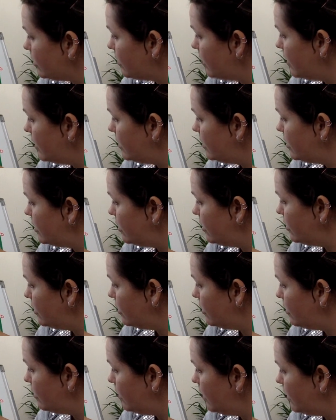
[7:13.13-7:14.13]
1, 2,
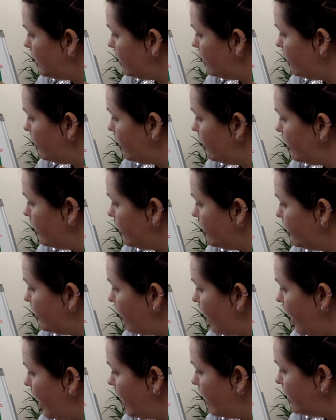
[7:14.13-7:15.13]
3, 4,
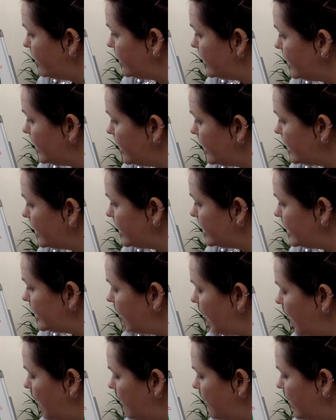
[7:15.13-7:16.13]
5, 6,
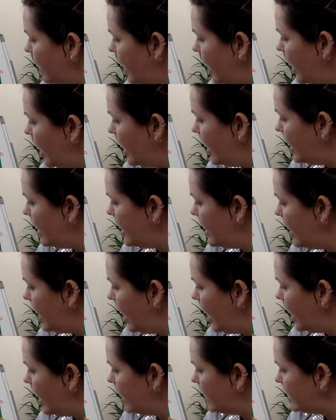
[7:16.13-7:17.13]
7, 8,
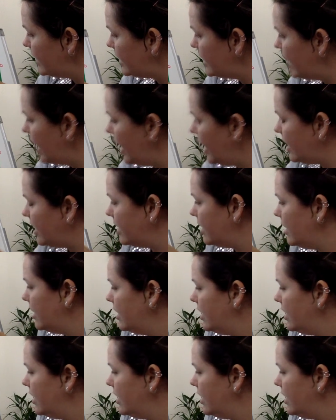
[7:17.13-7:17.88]
9, 10.